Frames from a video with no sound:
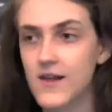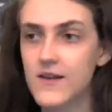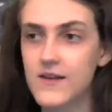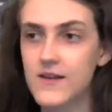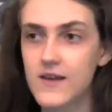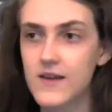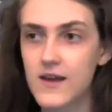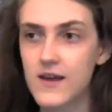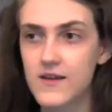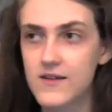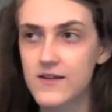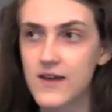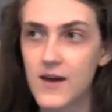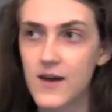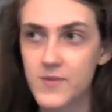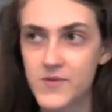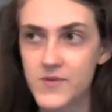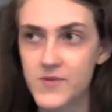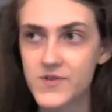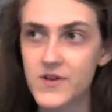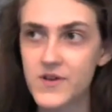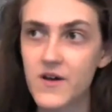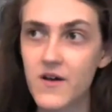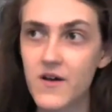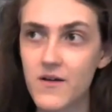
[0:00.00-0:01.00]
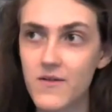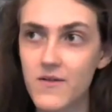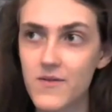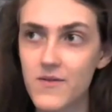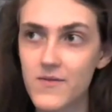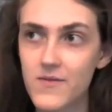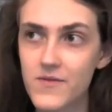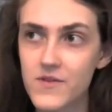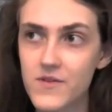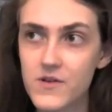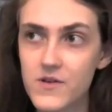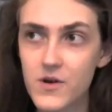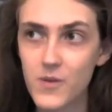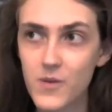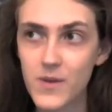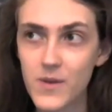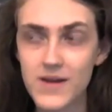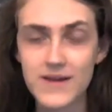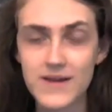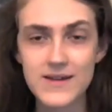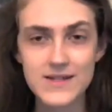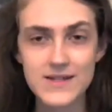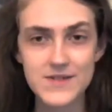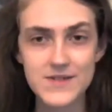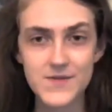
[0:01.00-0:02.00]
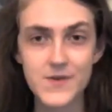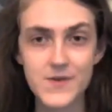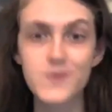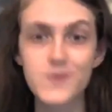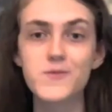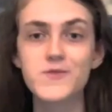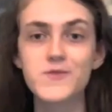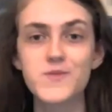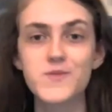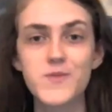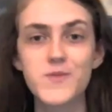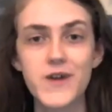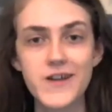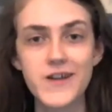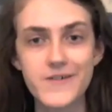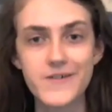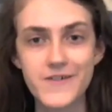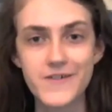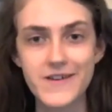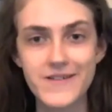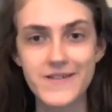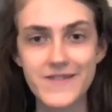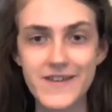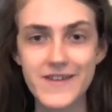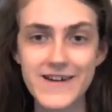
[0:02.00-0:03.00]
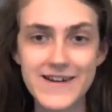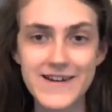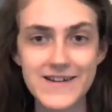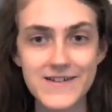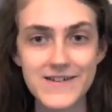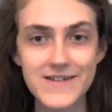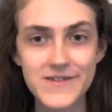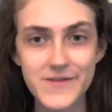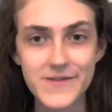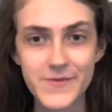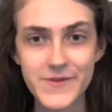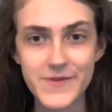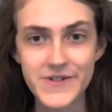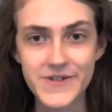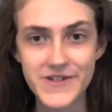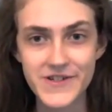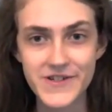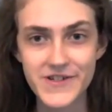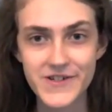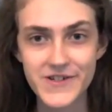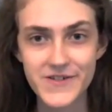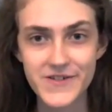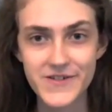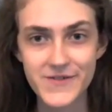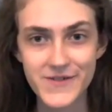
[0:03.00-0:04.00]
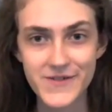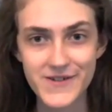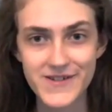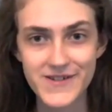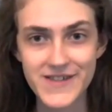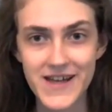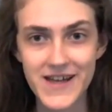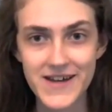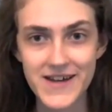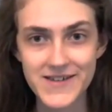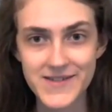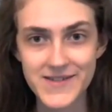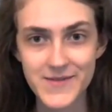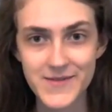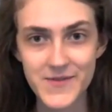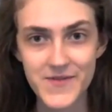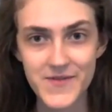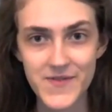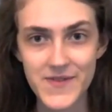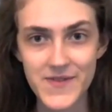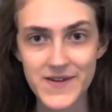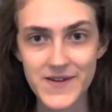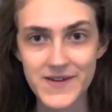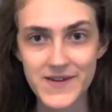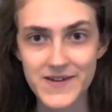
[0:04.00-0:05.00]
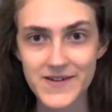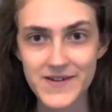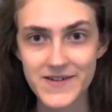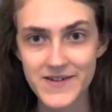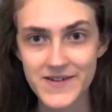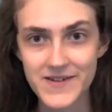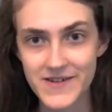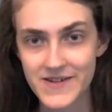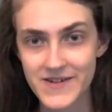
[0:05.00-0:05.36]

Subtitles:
kept, my next film was Bright Green Lies, which looks at some of the